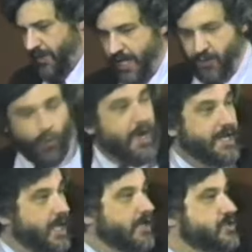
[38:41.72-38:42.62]
that the
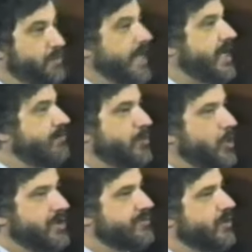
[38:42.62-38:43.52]
White House might have a
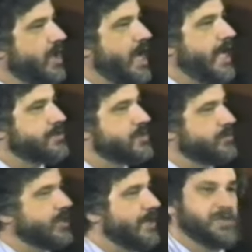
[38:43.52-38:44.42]
motive for lying
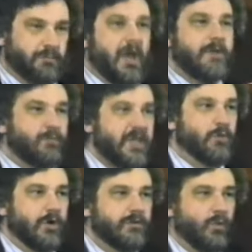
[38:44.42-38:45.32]
sometimes. It might be
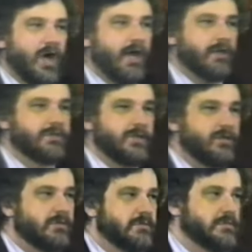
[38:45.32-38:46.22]
worthwhile
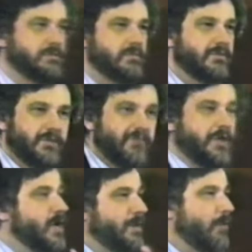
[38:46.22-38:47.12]
to to
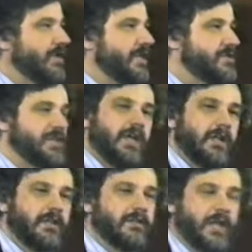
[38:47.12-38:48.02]
think about what they
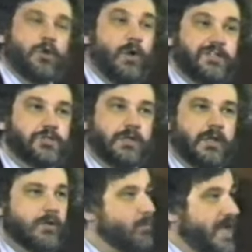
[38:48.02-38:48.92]
said and, and, question
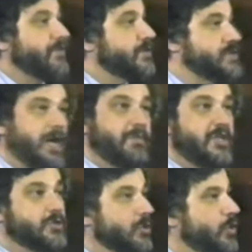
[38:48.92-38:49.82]
it. Might this not
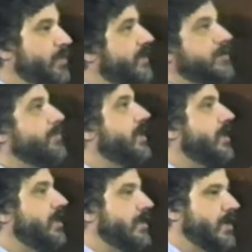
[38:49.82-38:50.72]
be true? Might there be
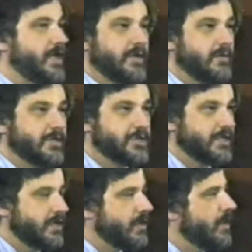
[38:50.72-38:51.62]
any uh, hidden
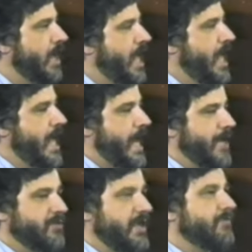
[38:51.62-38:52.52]
agenda here?
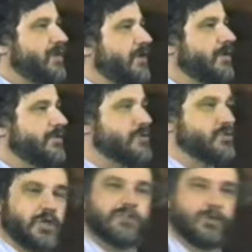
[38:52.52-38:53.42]
And they found that this
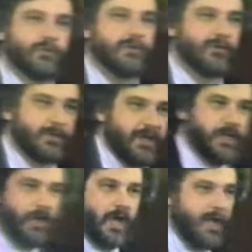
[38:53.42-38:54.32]
was also true for the
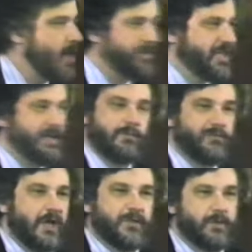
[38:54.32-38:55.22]
Pentagon, but they never
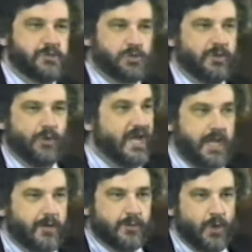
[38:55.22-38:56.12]
found that it was true for
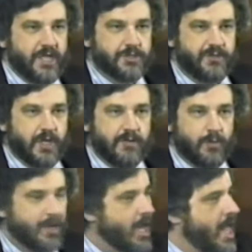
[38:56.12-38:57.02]
any other branch of the
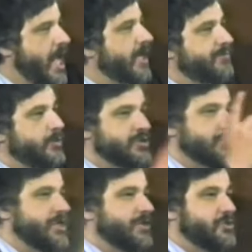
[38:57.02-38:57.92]
government. And if you
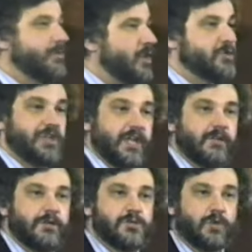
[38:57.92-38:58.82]
suggest to most
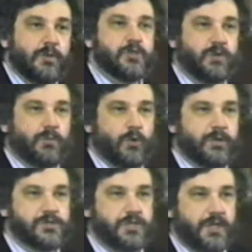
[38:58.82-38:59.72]
editors or most
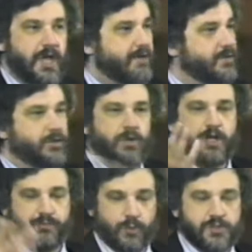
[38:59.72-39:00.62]
reporters today that the
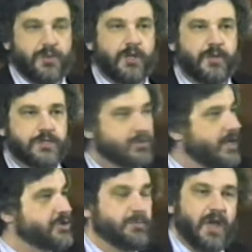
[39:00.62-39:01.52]
Drug Enforcement
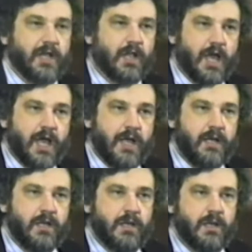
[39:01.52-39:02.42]
Administration might
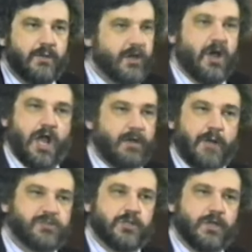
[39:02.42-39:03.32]
lie, they're
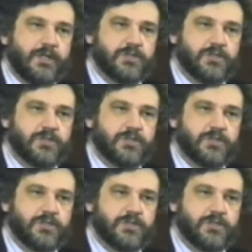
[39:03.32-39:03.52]
absolutely